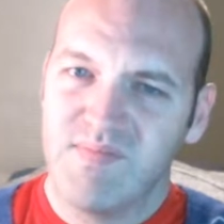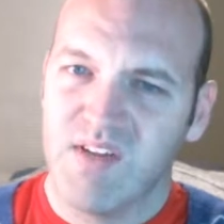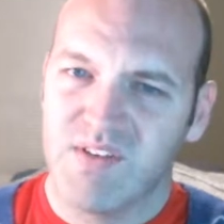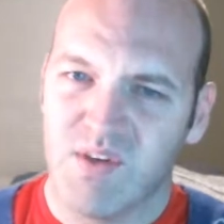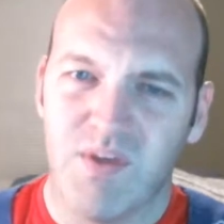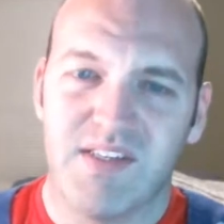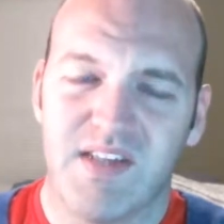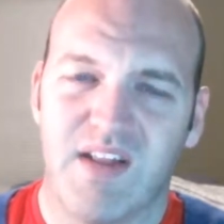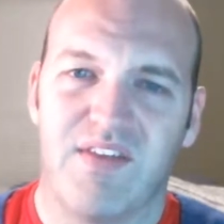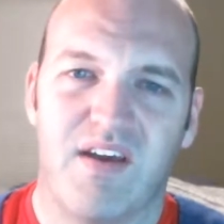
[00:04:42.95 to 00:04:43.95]
Some ones that
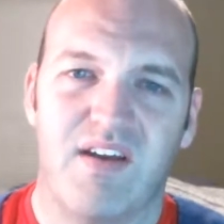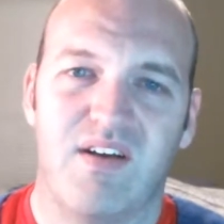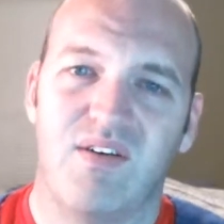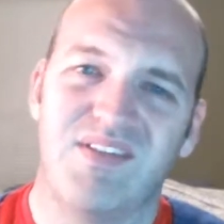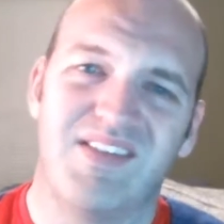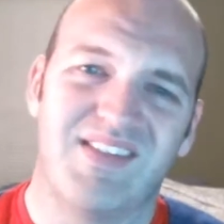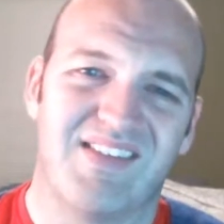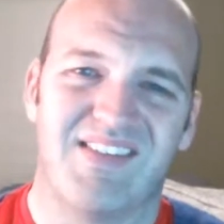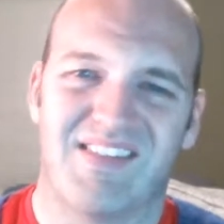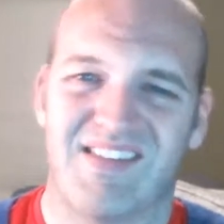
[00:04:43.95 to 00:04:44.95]
I thought, oh, this is
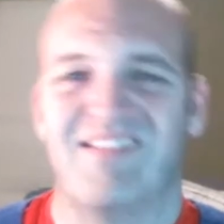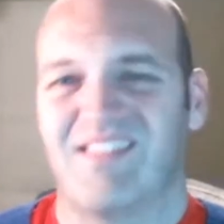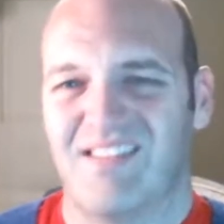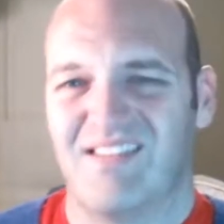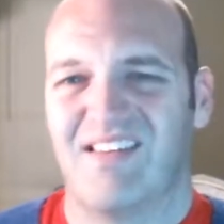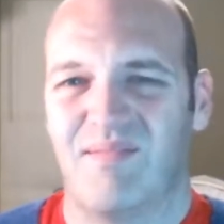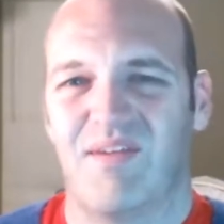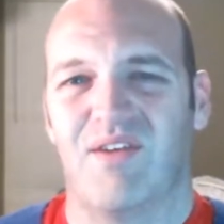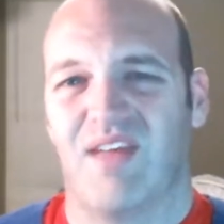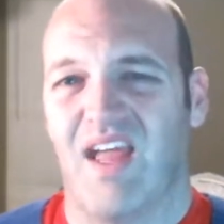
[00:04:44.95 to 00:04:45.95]
just, it's, it's going to
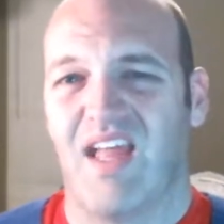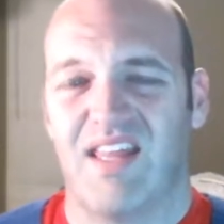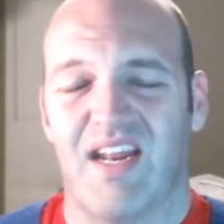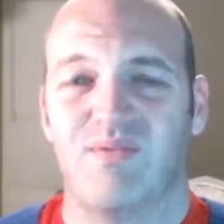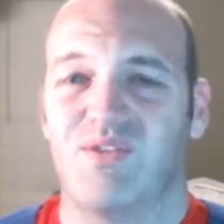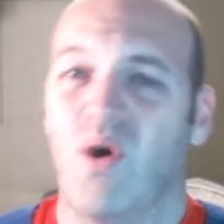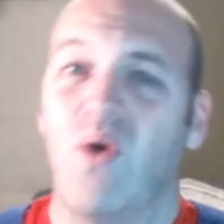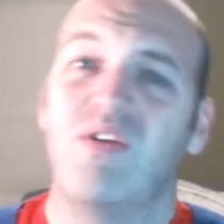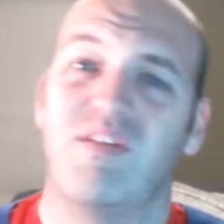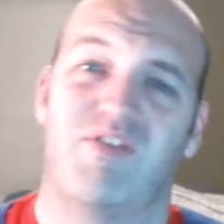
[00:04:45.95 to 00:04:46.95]
be okay. And then I was
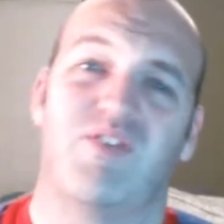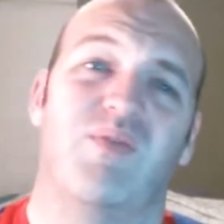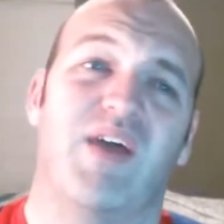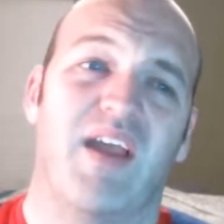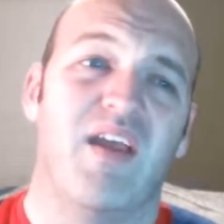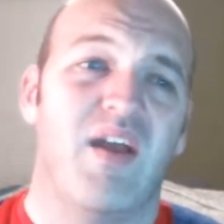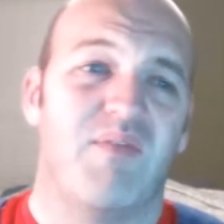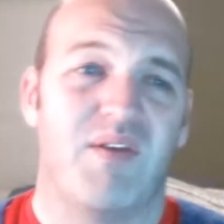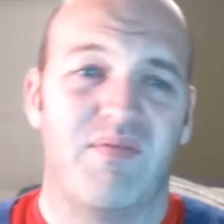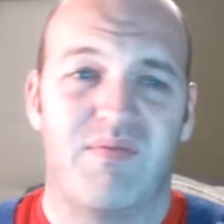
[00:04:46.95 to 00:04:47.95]
totally blown away.
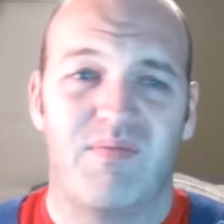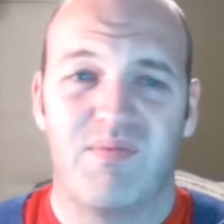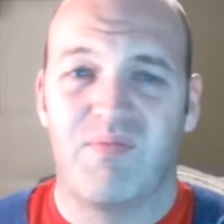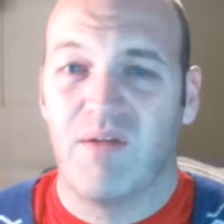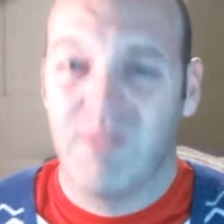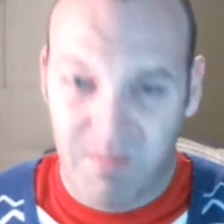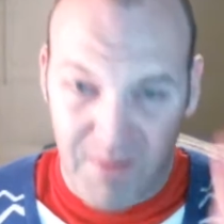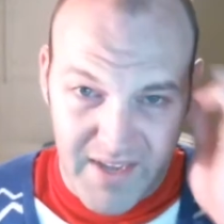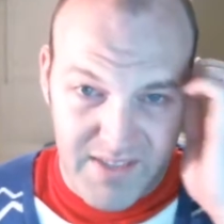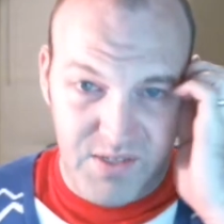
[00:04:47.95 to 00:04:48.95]
The, probably the
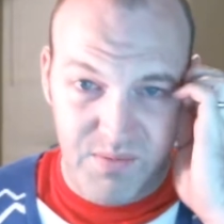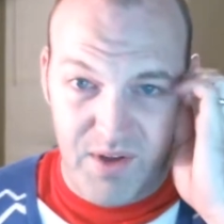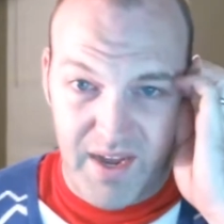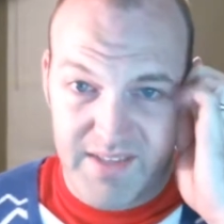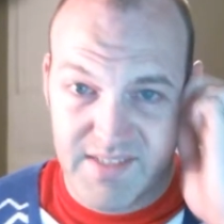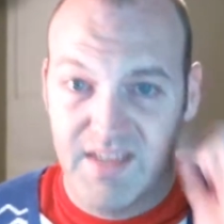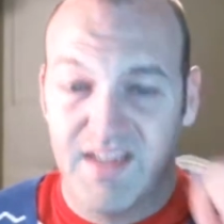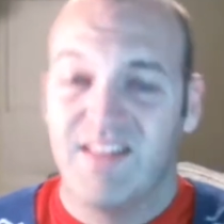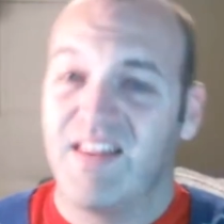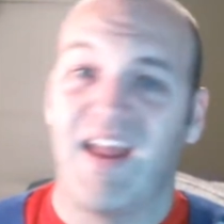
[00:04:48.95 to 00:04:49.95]
biggest surprise
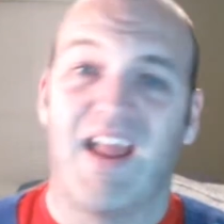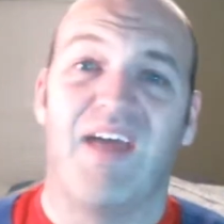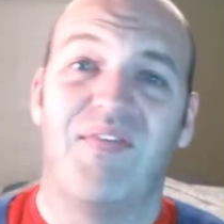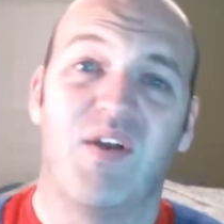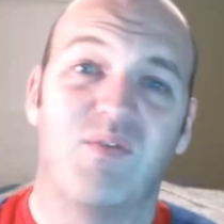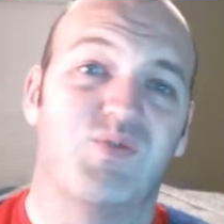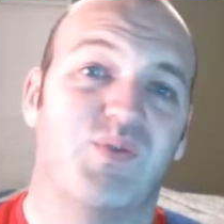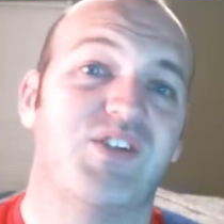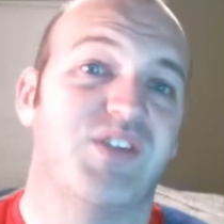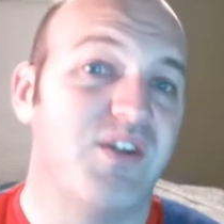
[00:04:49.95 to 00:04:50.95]
that I had there was
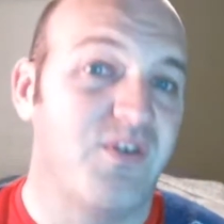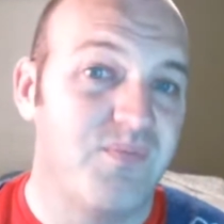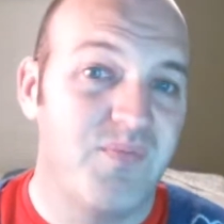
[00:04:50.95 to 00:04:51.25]
Rich Little.